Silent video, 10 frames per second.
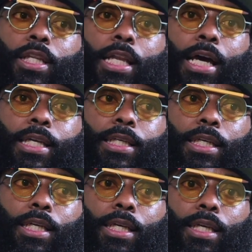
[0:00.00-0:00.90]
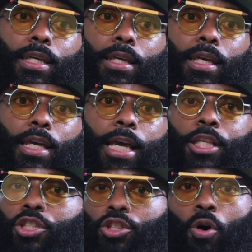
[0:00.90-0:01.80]
like, it
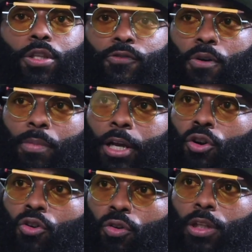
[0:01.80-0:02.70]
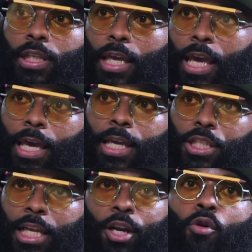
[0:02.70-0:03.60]
starts from like an early
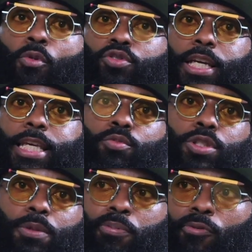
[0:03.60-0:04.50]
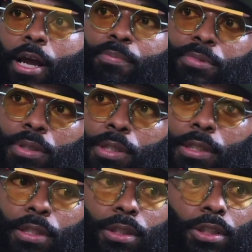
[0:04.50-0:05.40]
age, like almost like he was prepped
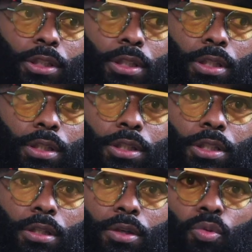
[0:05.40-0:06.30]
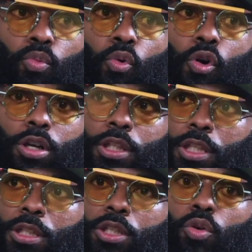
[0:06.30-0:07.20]
to
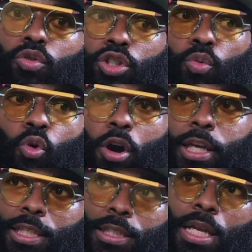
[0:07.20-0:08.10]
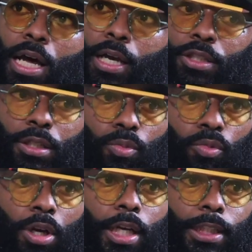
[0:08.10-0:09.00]
walk in this line, to
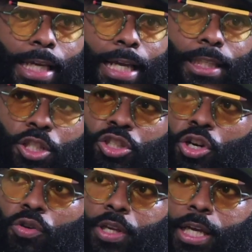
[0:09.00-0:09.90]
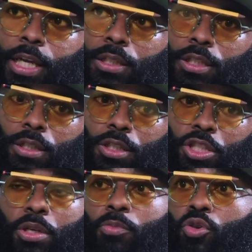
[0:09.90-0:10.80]
take this journey into
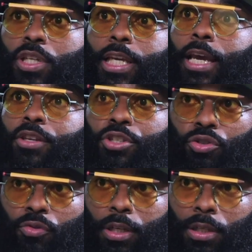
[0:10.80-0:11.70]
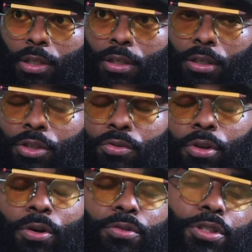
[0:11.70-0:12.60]
just the music industry, you
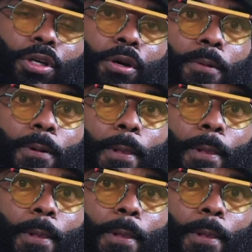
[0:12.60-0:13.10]
know. So